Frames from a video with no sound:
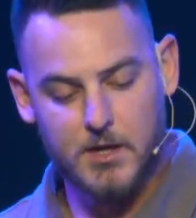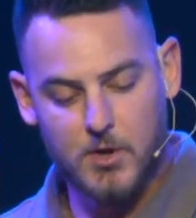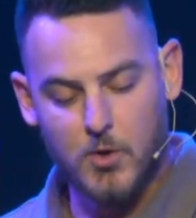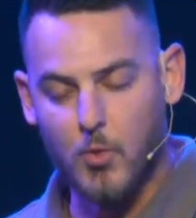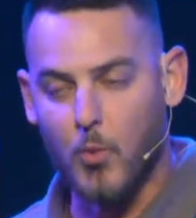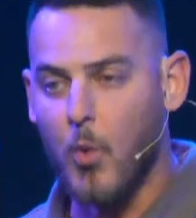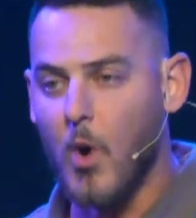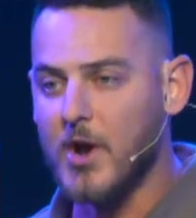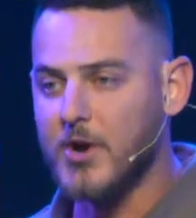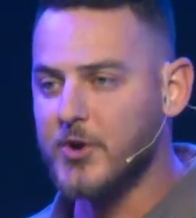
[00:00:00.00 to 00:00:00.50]

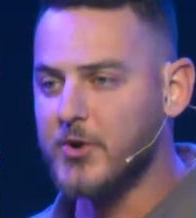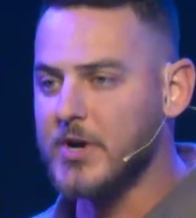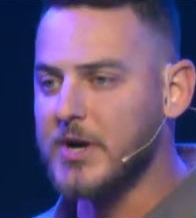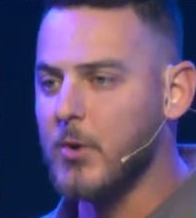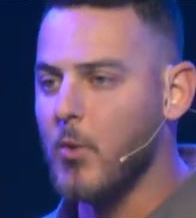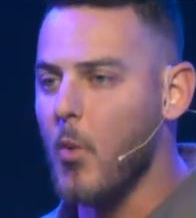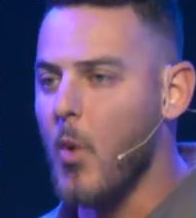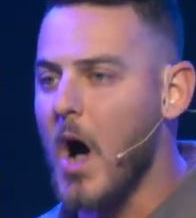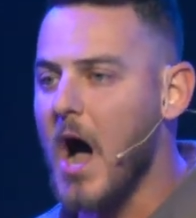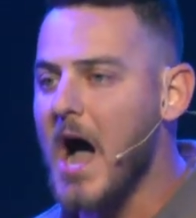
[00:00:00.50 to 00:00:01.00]

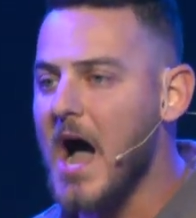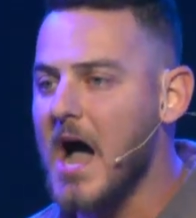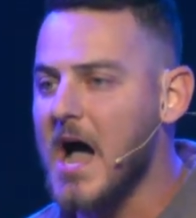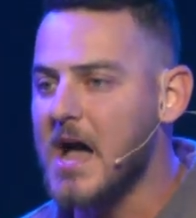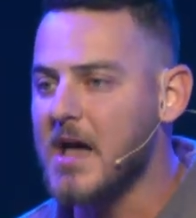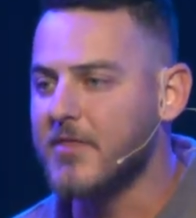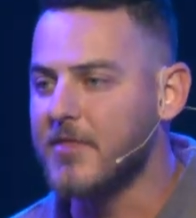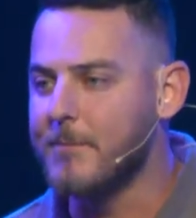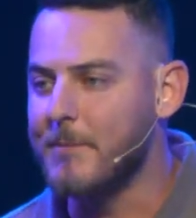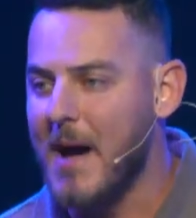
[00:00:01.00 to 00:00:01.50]
Wondering
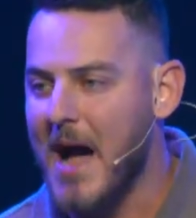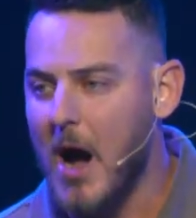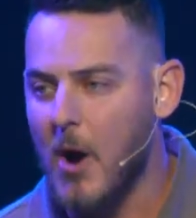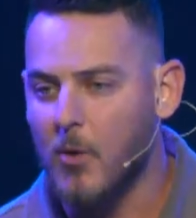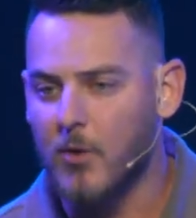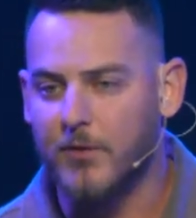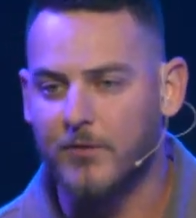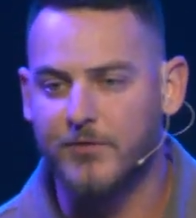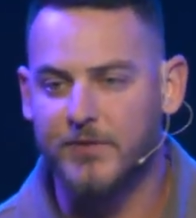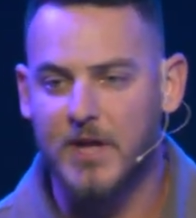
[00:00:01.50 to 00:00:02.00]
why the
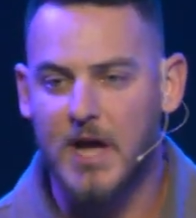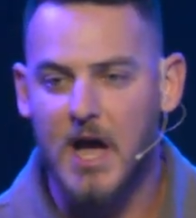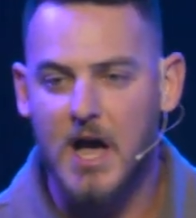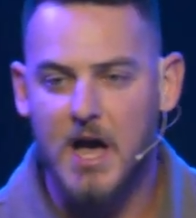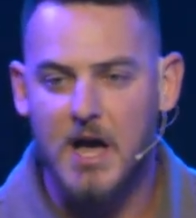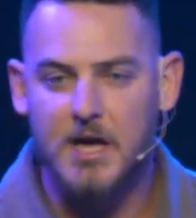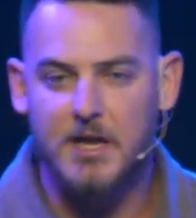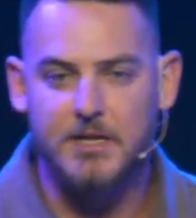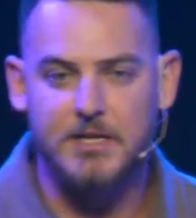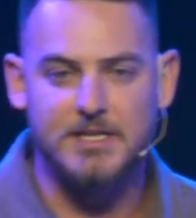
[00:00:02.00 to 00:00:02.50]
power of
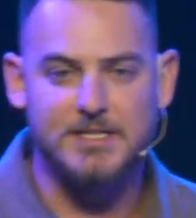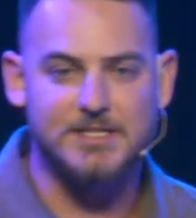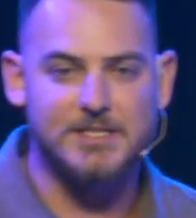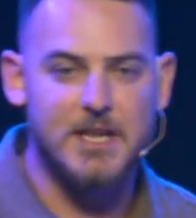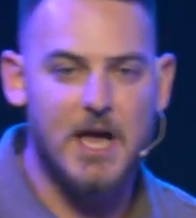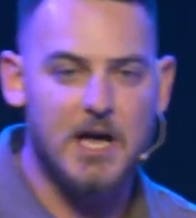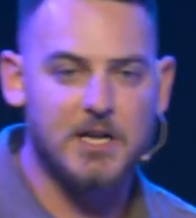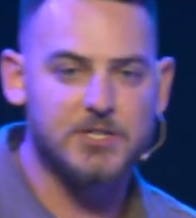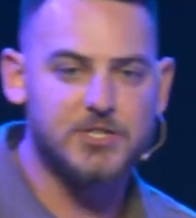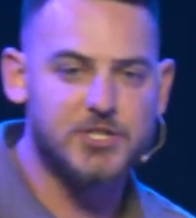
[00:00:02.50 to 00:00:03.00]
God is
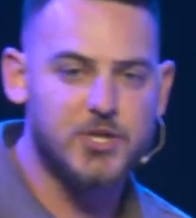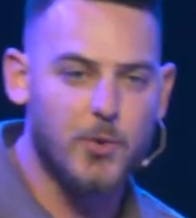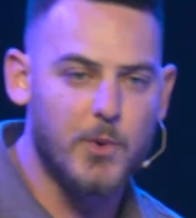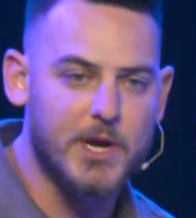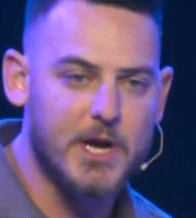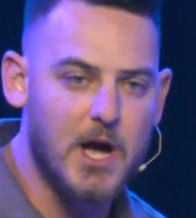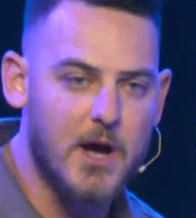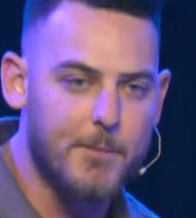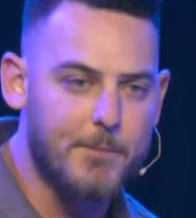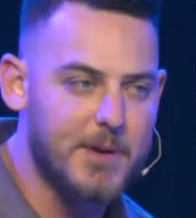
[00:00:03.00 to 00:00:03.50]
not showing
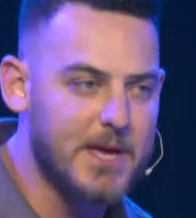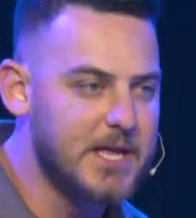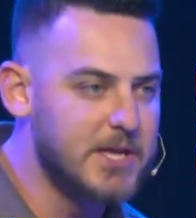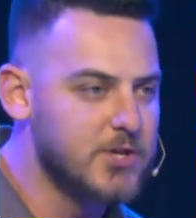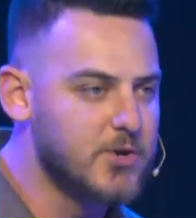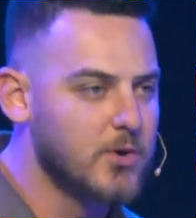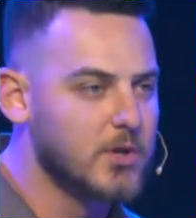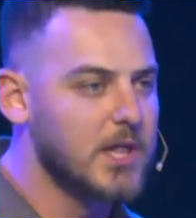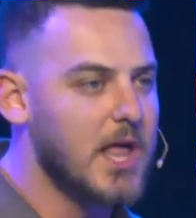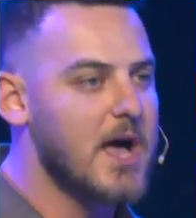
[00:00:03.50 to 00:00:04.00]
up in
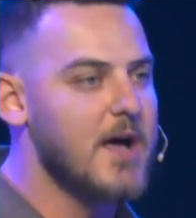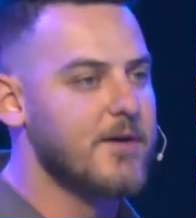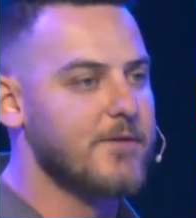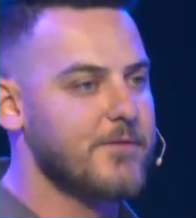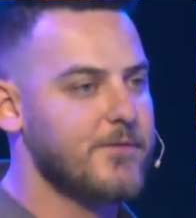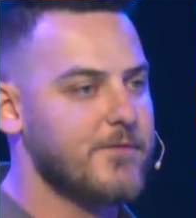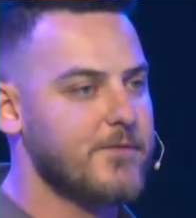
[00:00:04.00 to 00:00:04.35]
your life.